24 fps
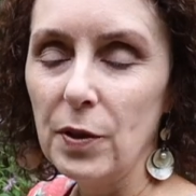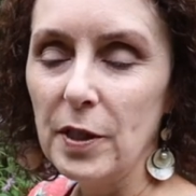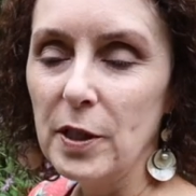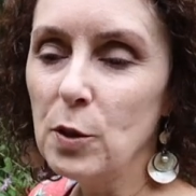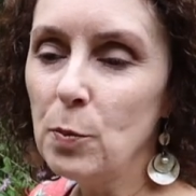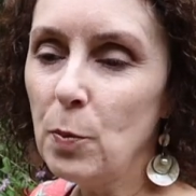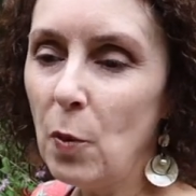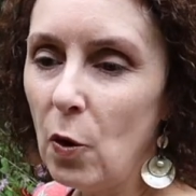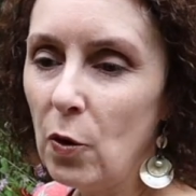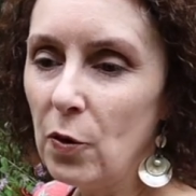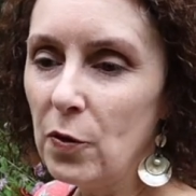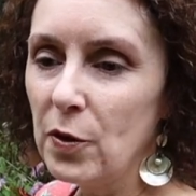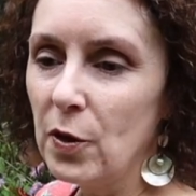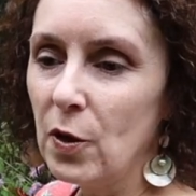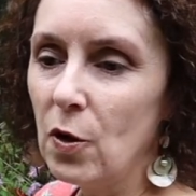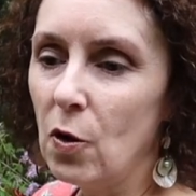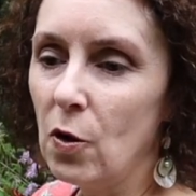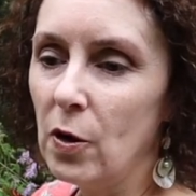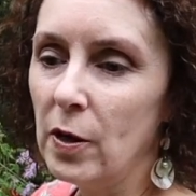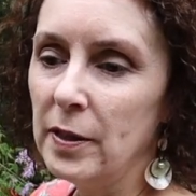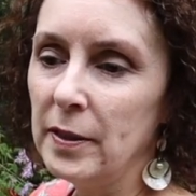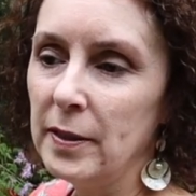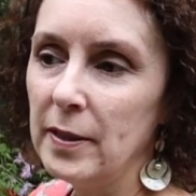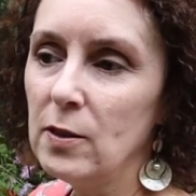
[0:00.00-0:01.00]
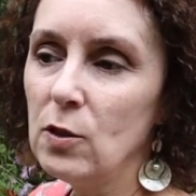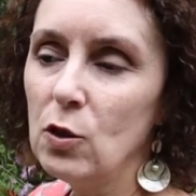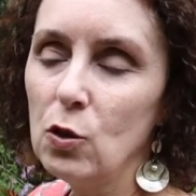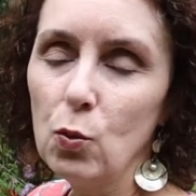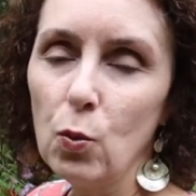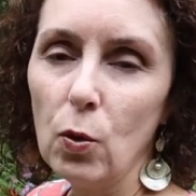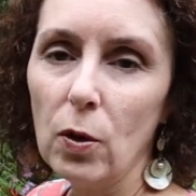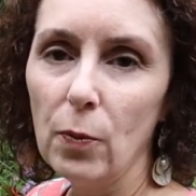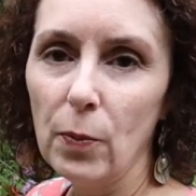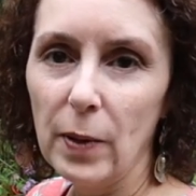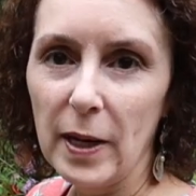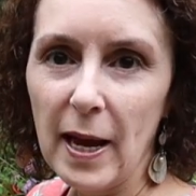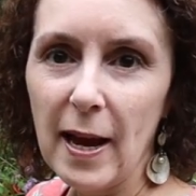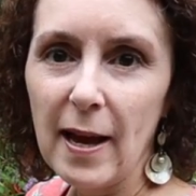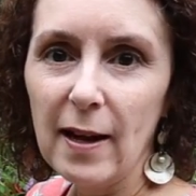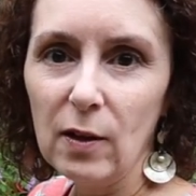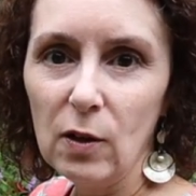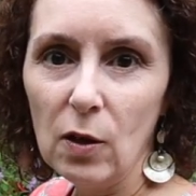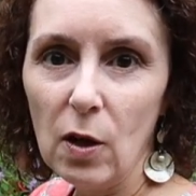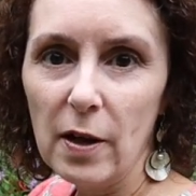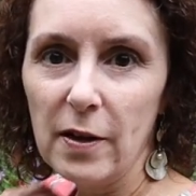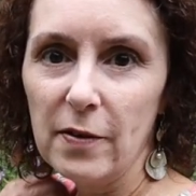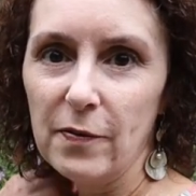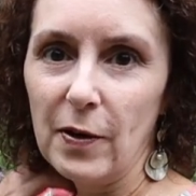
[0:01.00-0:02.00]
in this part of the garden, this is where we had a
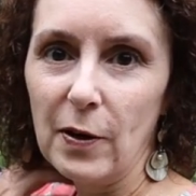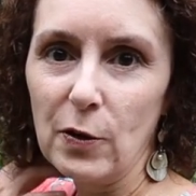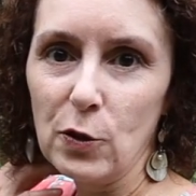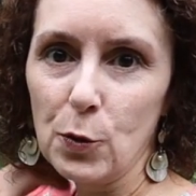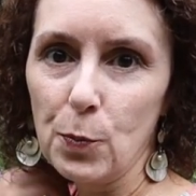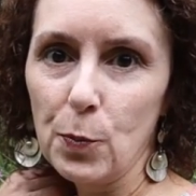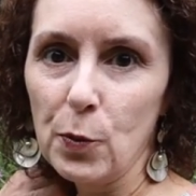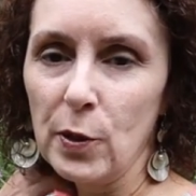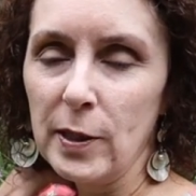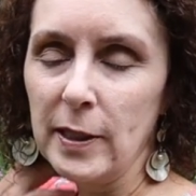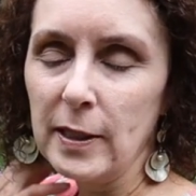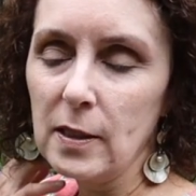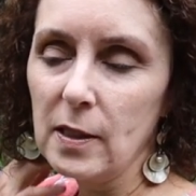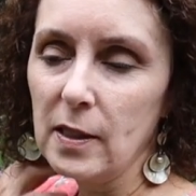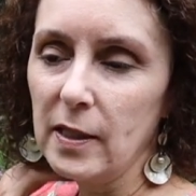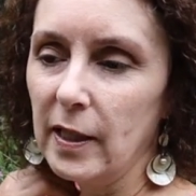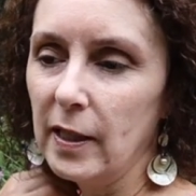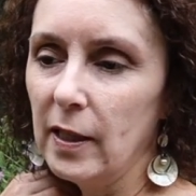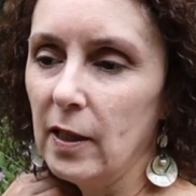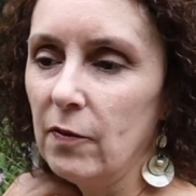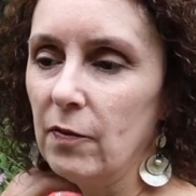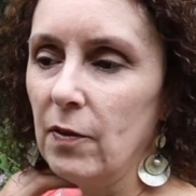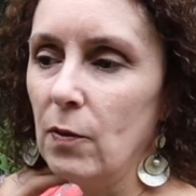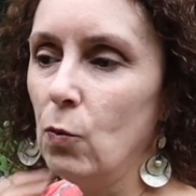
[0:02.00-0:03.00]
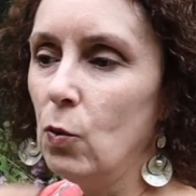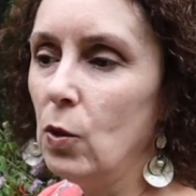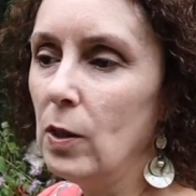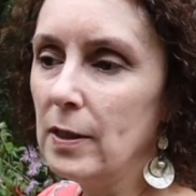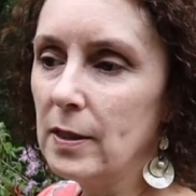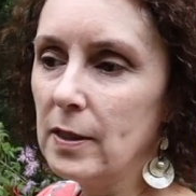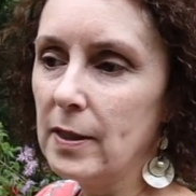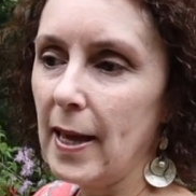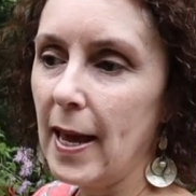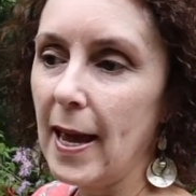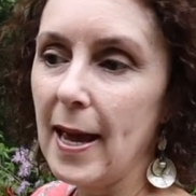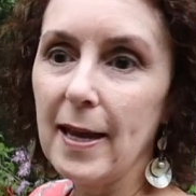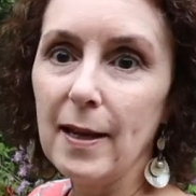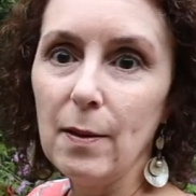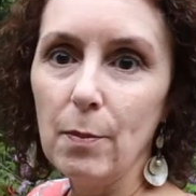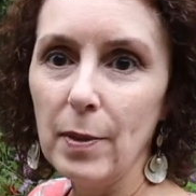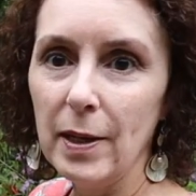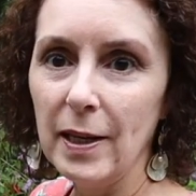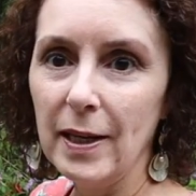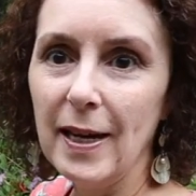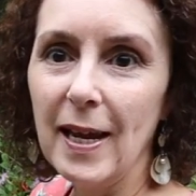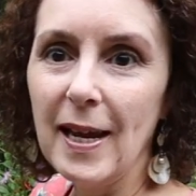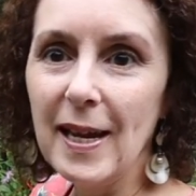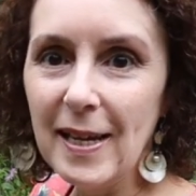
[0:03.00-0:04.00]
lot of our spring stuff. And once that had
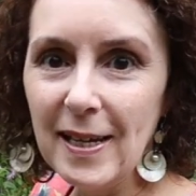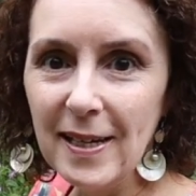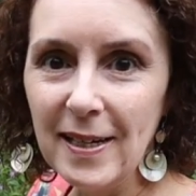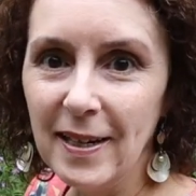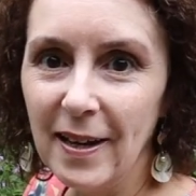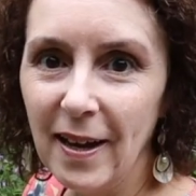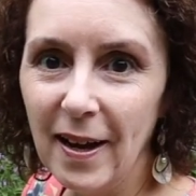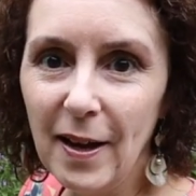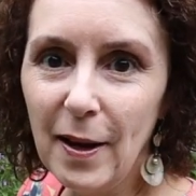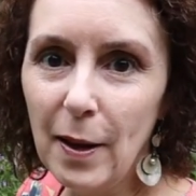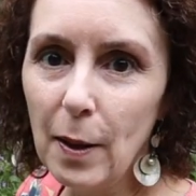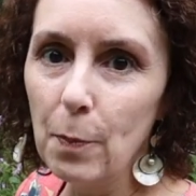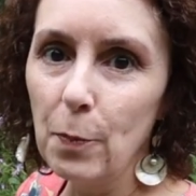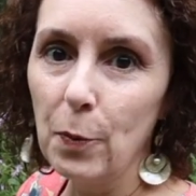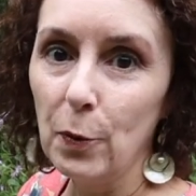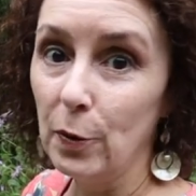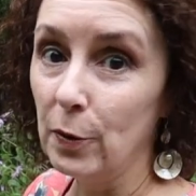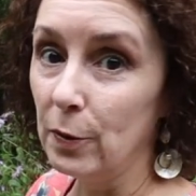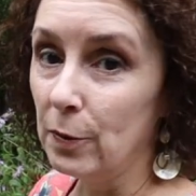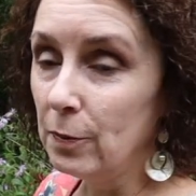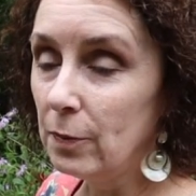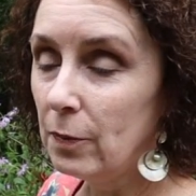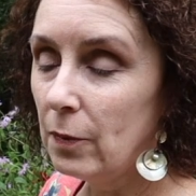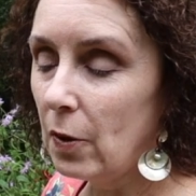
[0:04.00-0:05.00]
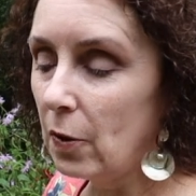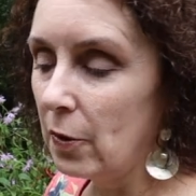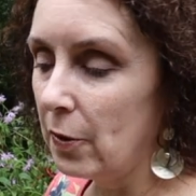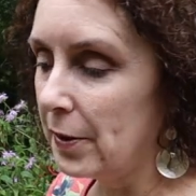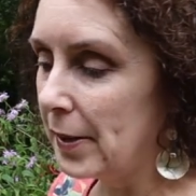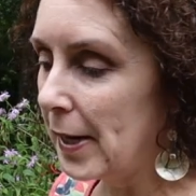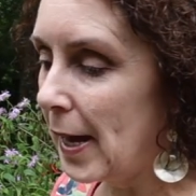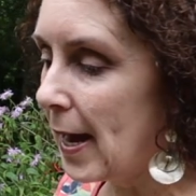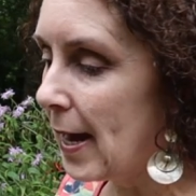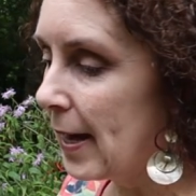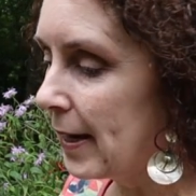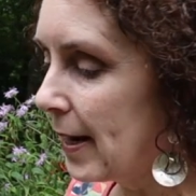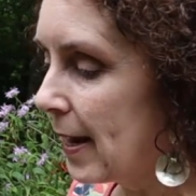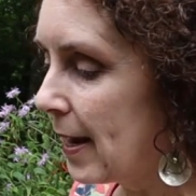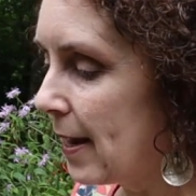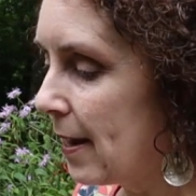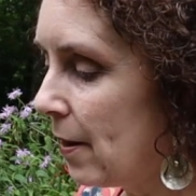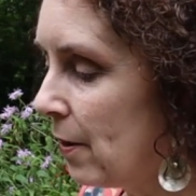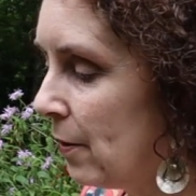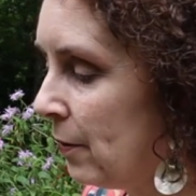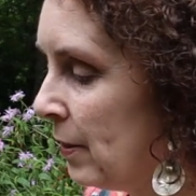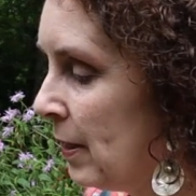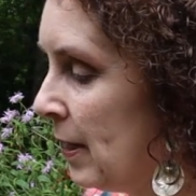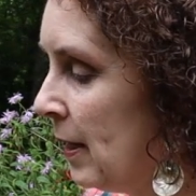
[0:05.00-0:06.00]
been eaten up or died
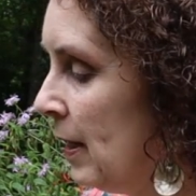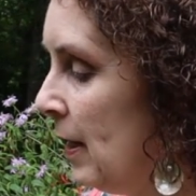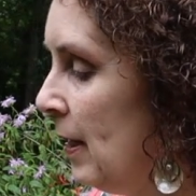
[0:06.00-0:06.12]
out,